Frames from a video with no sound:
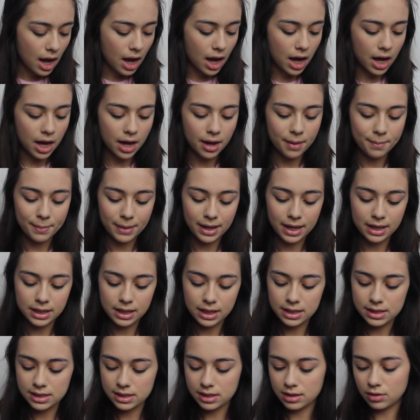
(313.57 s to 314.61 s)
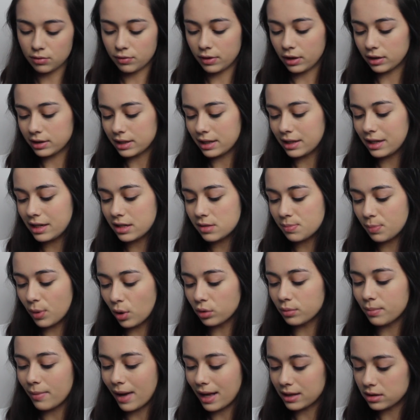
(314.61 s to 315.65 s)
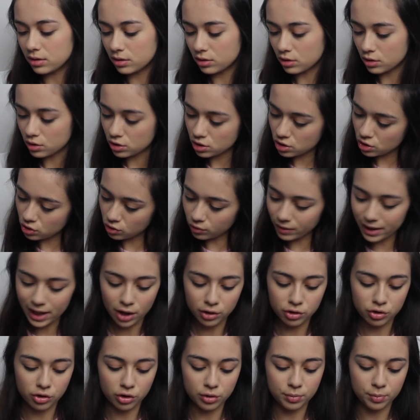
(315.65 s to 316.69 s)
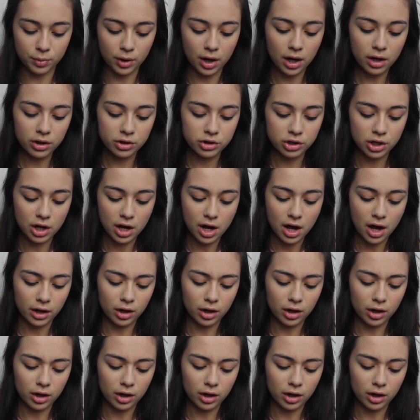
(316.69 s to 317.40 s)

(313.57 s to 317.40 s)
It is the Real Techniques Bold Metals 300 brush.